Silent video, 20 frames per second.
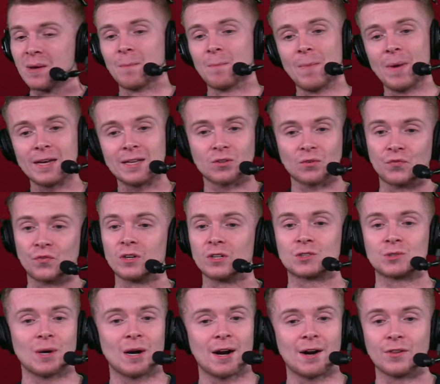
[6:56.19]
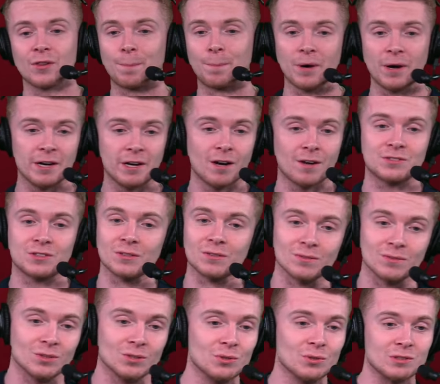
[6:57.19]
make the first round of the playoffs
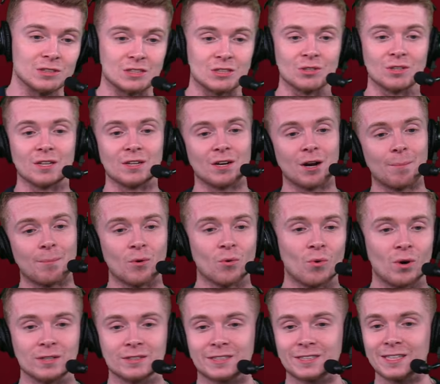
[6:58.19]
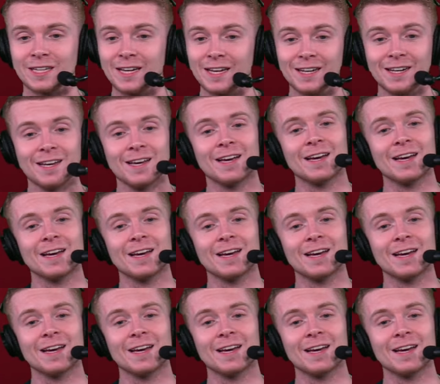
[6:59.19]
and lose to the number one seed,